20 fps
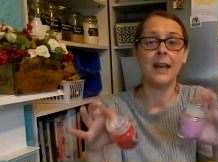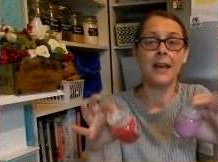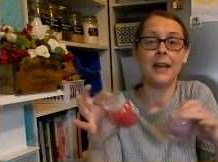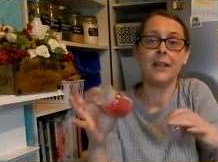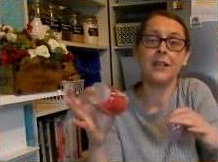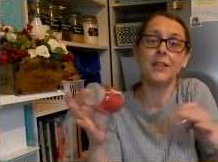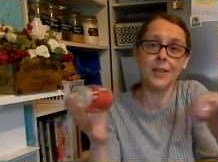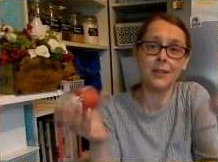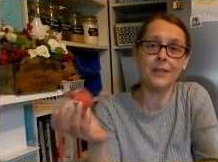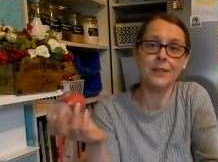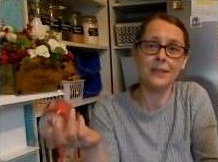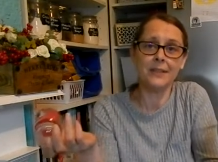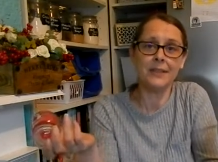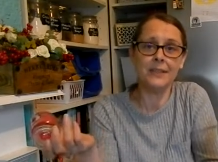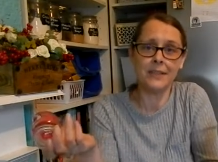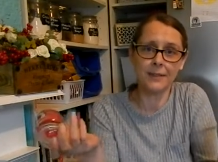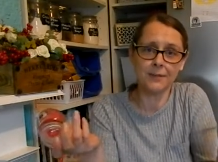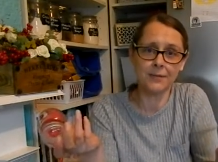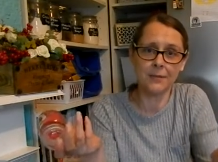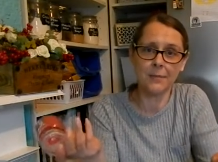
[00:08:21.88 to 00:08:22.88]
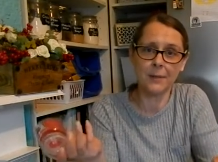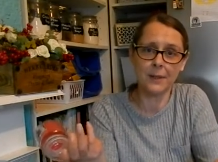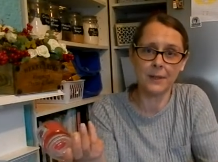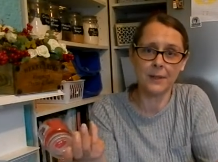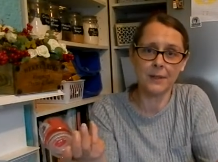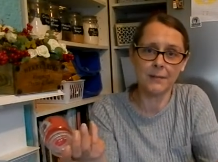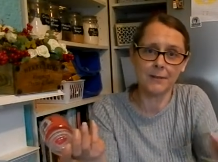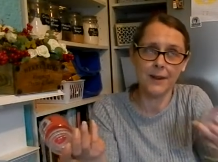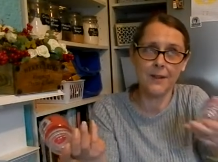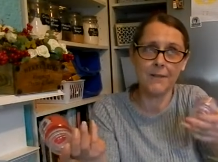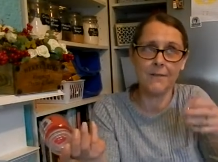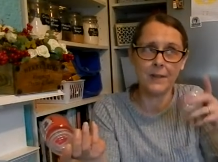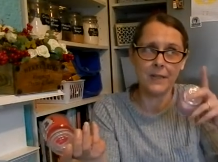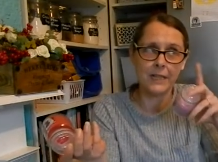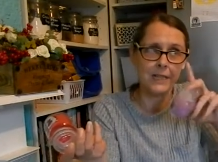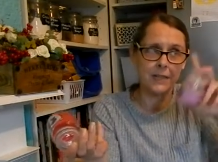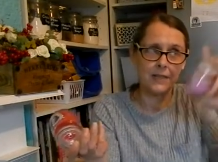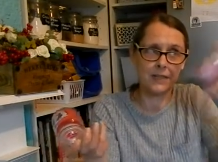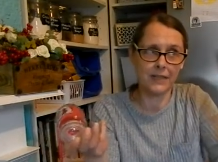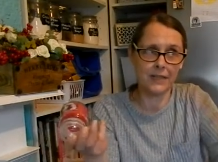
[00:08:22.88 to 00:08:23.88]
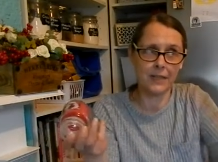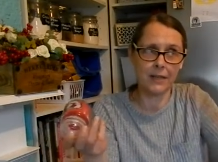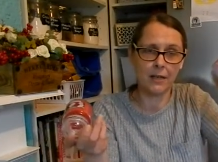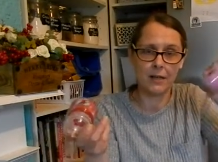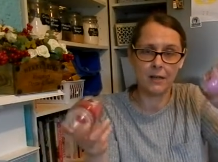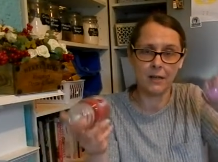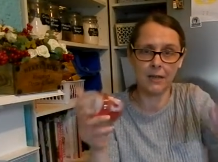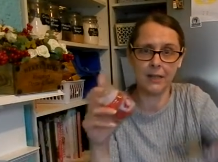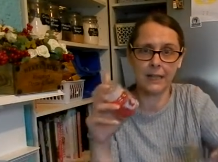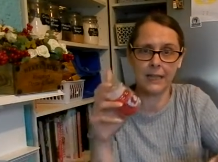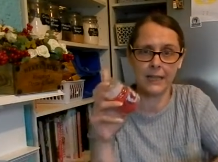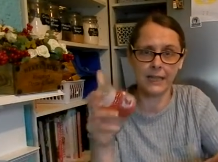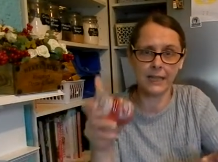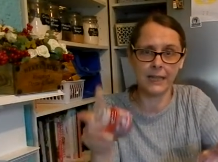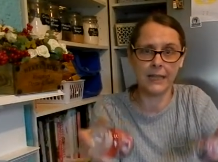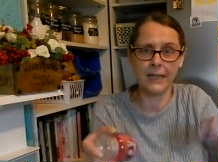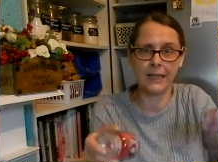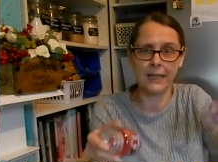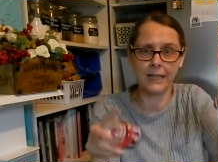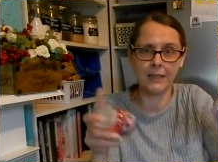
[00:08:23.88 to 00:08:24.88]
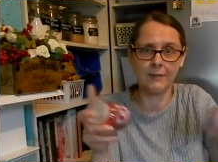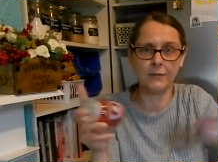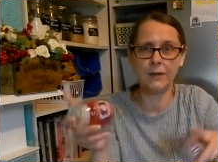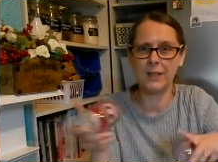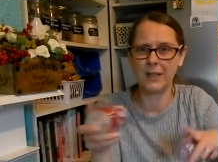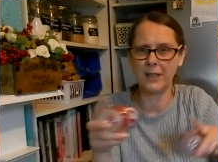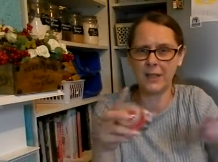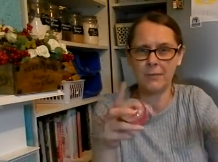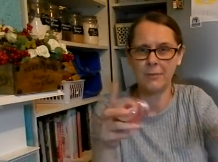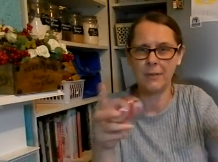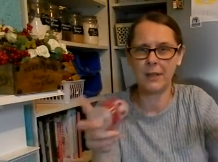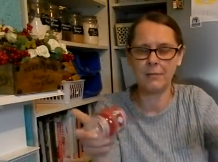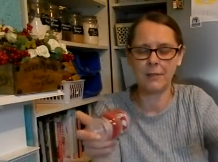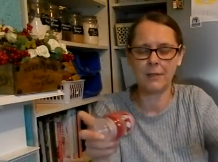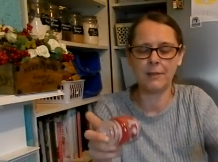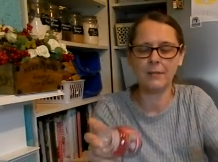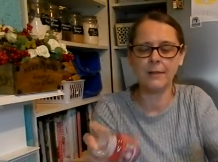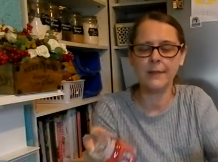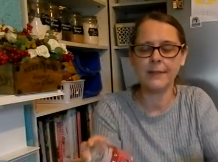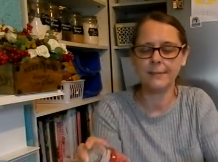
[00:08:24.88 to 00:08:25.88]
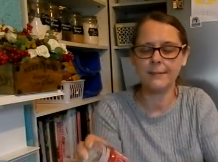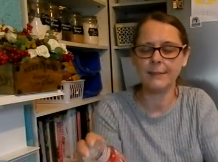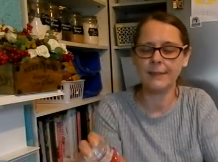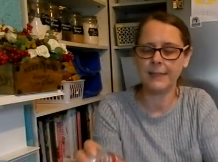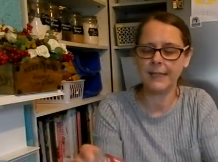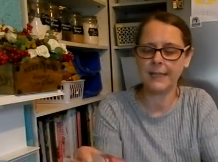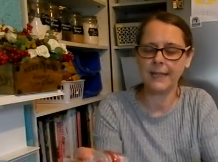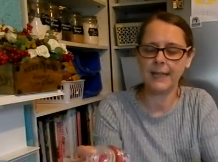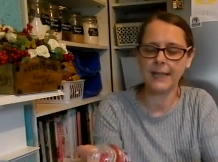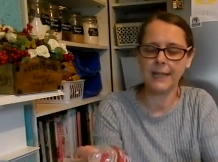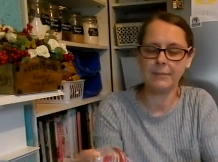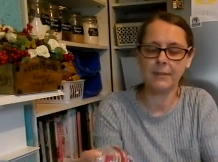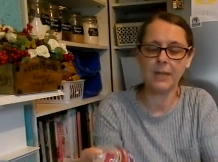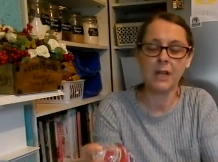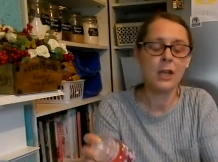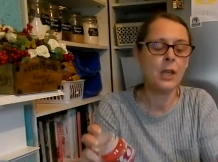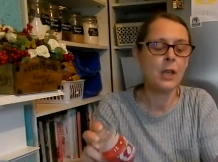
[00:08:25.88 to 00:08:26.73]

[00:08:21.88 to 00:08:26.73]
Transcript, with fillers: as you can see from other craft videos that I'll link in, even though they may be Christmassy themed,